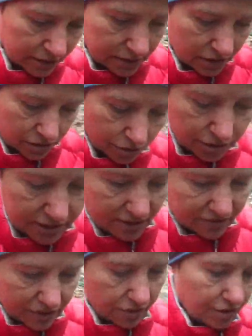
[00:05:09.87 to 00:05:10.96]
at 6:30,
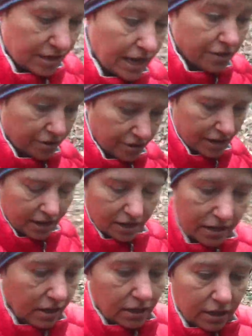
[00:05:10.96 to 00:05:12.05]
7:30, 8:30,
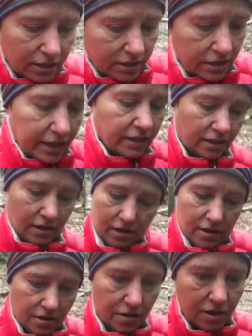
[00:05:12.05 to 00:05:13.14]
just linger,
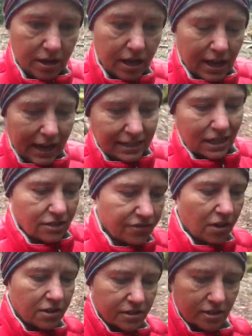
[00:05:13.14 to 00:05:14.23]
you know. I tend to
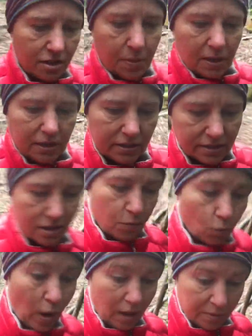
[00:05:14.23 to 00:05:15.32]
fall asleep and sleep
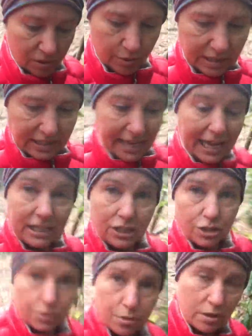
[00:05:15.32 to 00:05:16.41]
well between 10
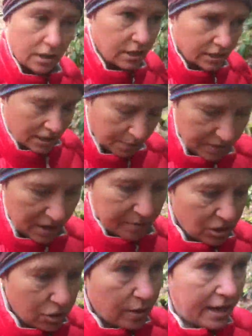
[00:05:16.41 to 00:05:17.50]
p.m.
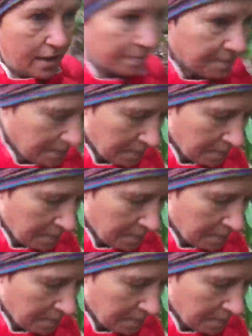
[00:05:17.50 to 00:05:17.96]
and 2 a.m.